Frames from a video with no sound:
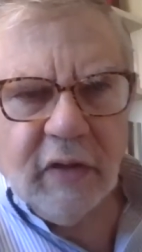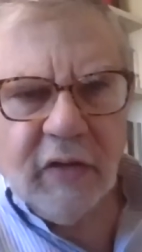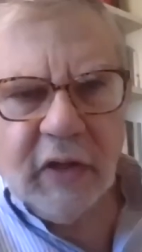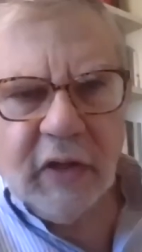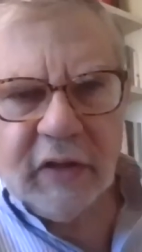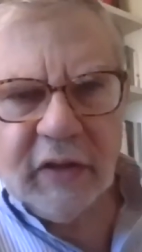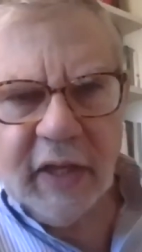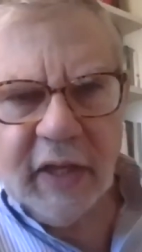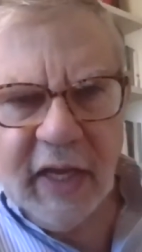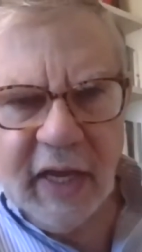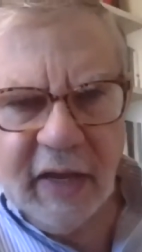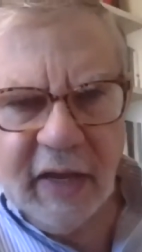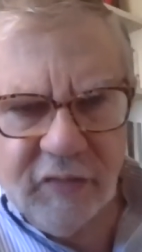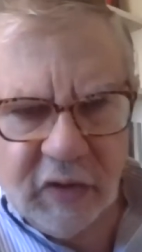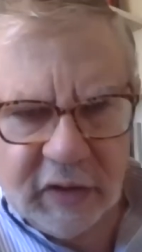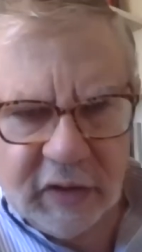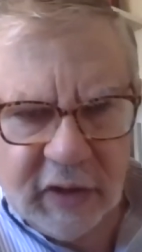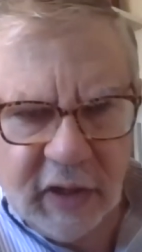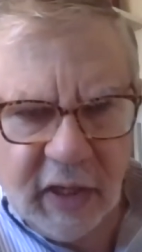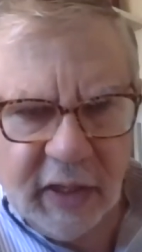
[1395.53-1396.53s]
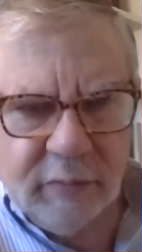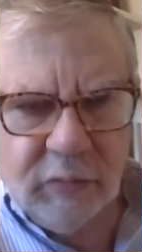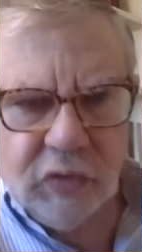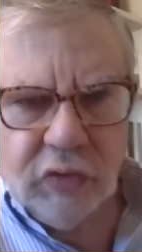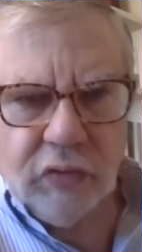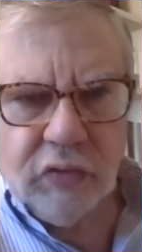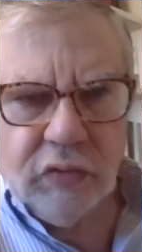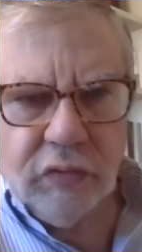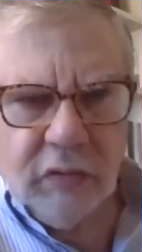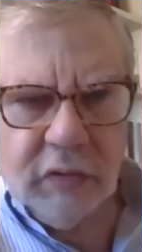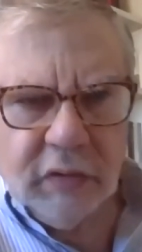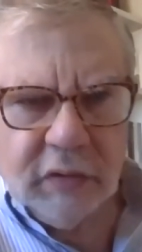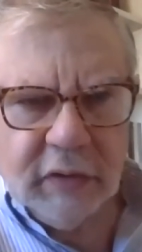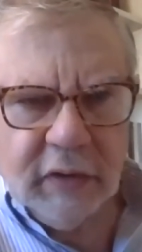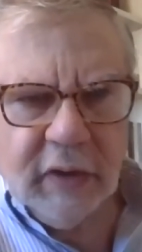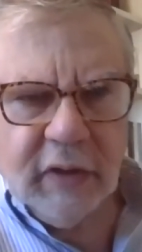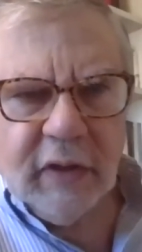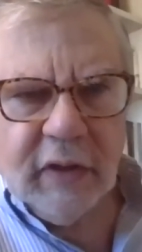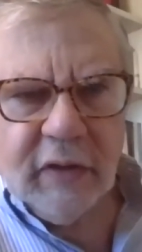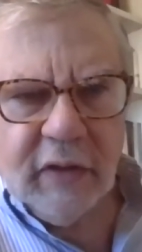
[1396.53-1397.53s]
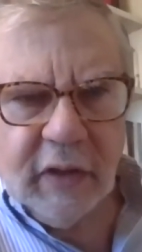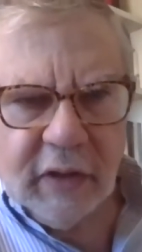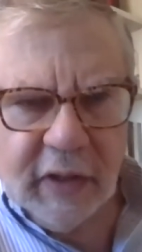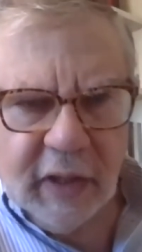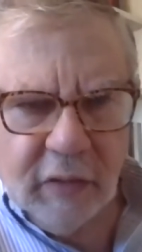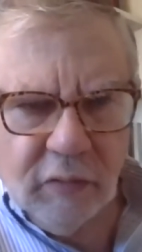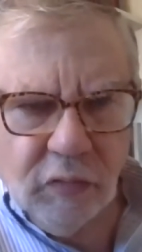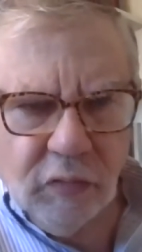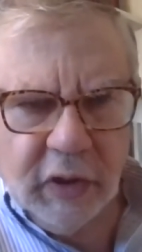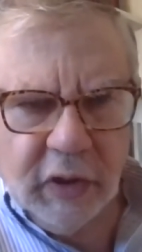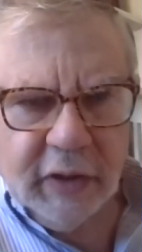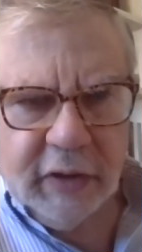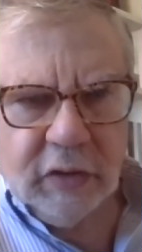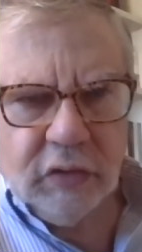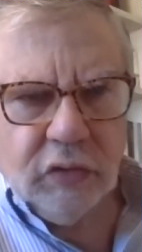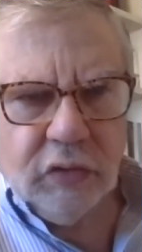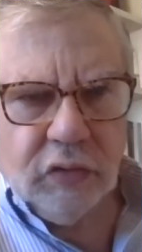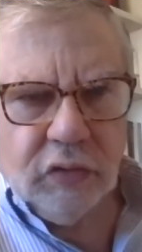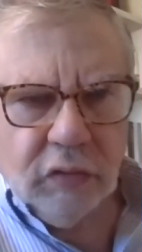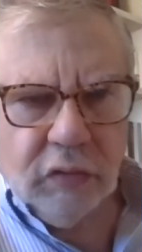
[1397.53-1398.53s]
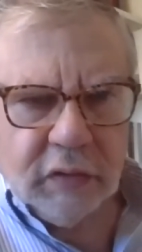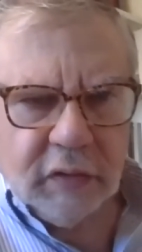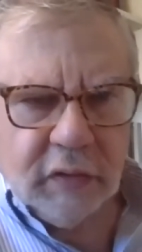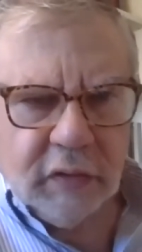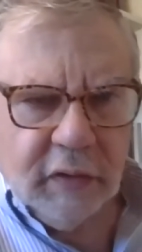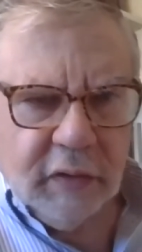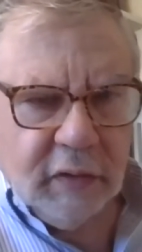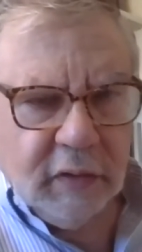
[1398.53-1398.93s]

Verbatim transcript: that they have the time to do it, that they're willing to do it.